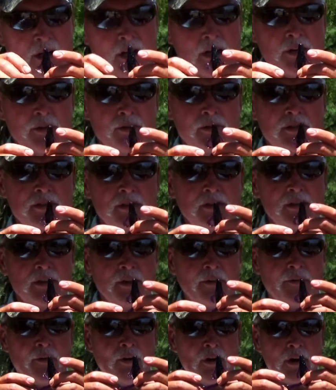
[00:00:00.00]
loose
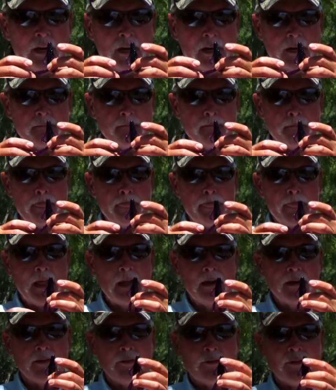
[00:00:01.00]
to free it,
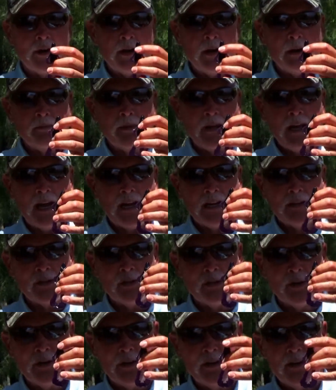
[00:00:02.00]
to free up the
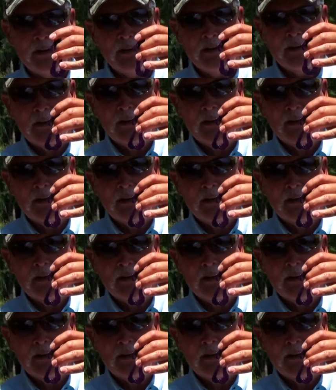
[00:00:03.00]
action on it.